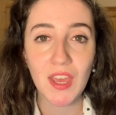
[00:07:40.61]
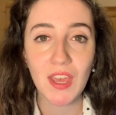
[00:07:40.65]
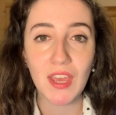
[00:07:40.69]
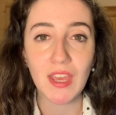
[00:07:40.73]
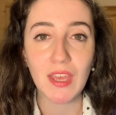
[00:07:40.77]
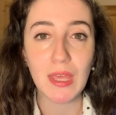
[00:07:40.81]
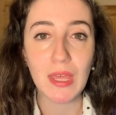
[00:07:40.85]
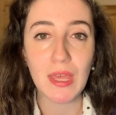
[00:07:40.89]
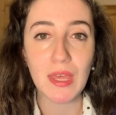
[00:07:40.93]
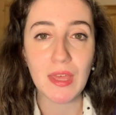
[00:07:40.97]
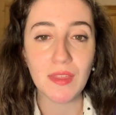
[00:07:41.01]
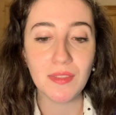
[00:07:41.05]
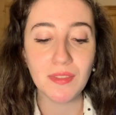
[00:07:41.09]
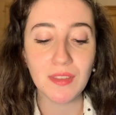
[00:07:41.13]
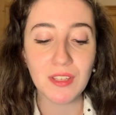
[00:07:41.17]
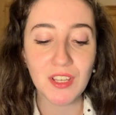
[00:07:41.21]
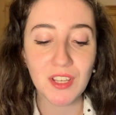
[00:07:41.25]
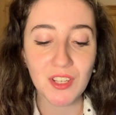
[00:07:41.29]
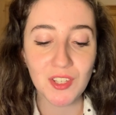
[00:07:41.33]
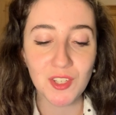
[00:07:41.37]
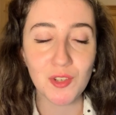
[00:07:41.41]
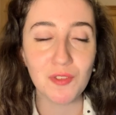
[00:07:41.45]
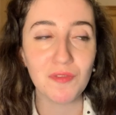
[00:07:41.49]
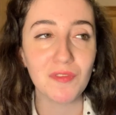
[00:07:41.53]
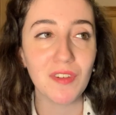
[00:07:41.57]
in the year
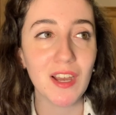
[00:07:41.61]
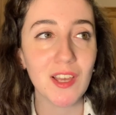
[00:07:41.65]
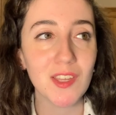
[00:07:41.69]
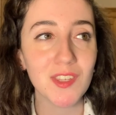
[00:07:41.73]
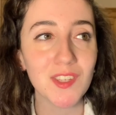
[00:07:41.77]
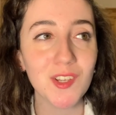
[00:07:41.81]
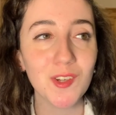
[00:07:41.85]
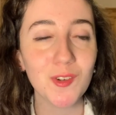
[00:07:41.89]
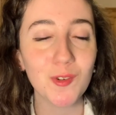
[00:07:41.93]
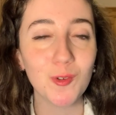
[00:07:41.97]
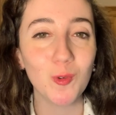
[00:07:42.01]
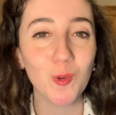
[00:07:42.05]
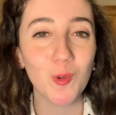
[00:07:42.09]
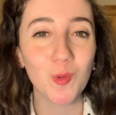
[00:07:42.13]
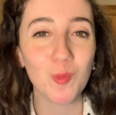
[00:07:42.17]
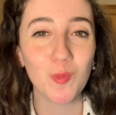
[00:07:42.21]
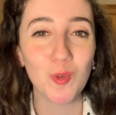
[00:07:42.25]
2000 called